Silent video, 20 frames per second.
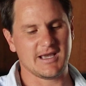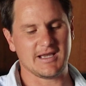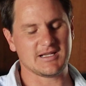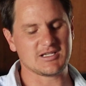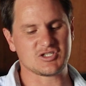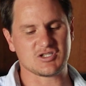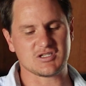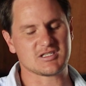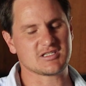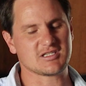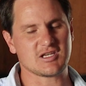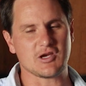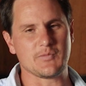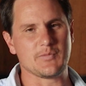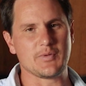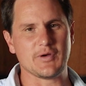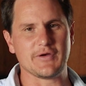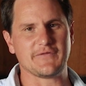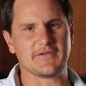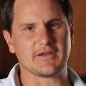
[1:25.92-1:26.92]
It is just so
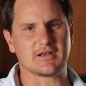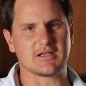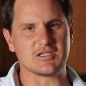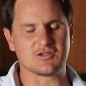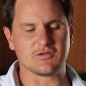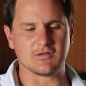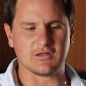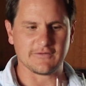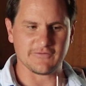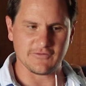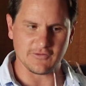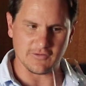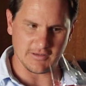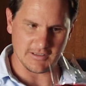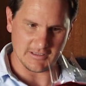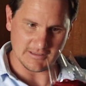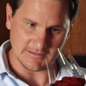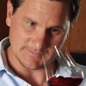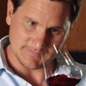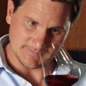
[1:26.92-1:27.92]
perfectly suited
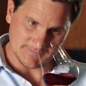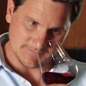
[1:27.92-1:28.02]
for